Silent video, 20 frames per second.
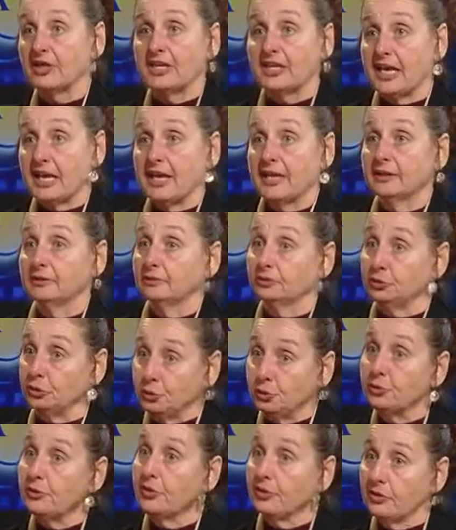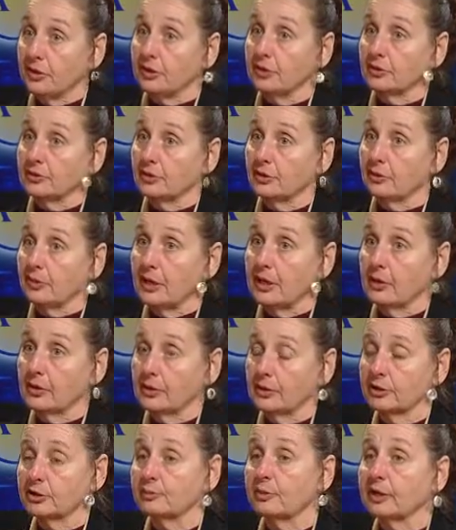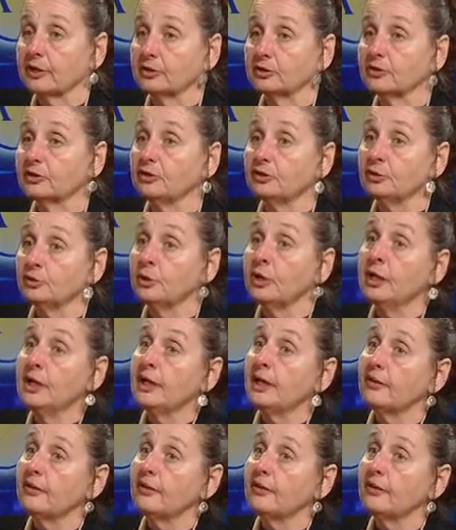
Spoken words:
They can't do the things that they are expected to do.